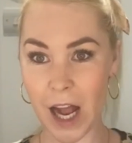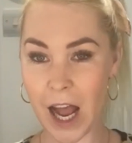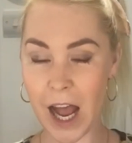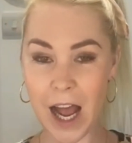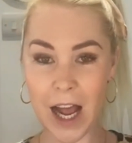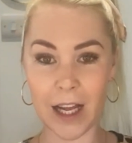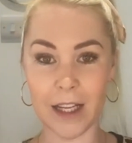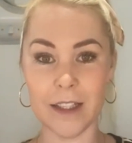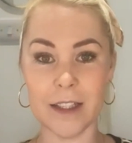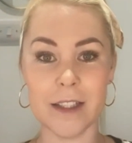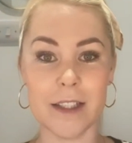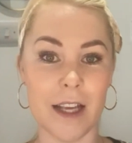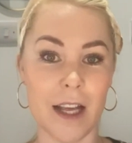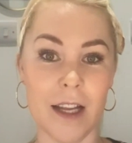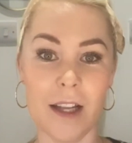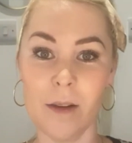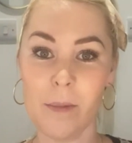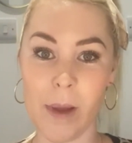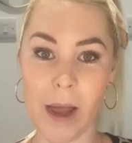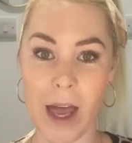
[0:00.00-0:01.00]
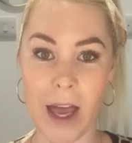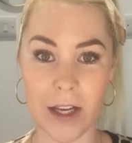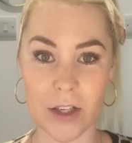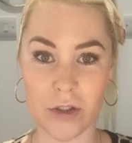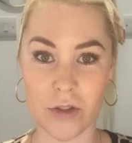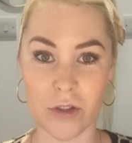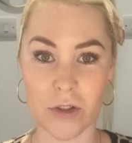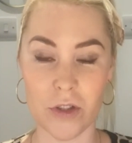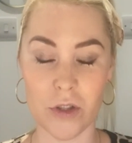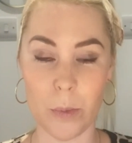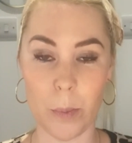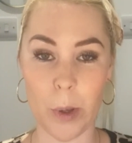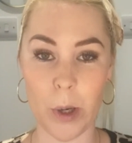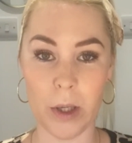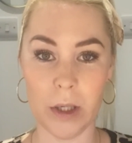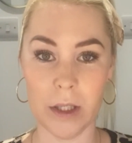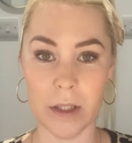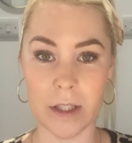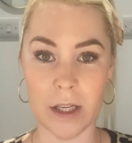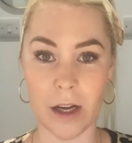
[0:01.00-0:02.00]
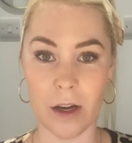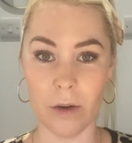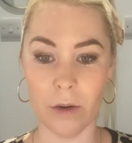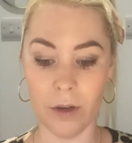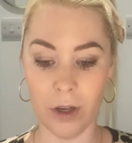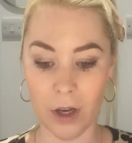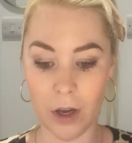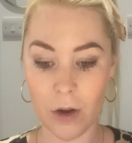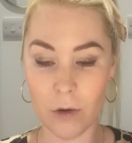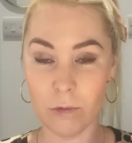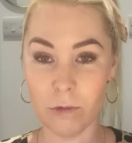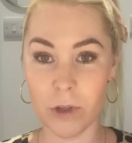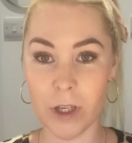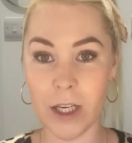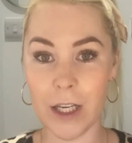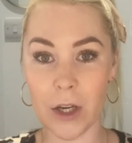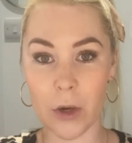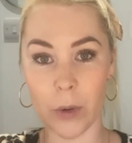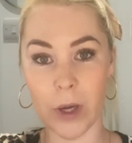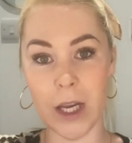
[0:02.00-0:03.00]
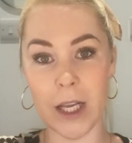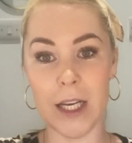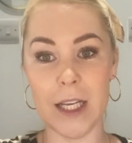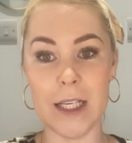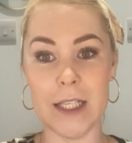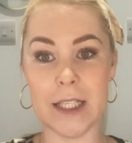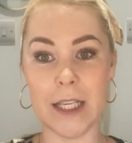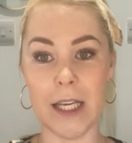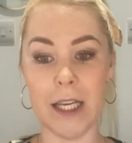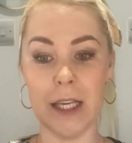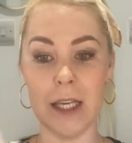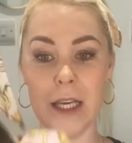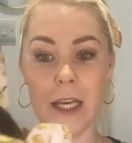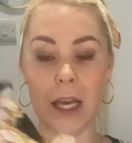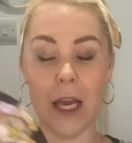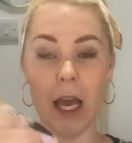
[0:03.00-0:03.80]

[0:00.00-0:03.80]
adds a little bit extra to your ponytail, really quick and easy,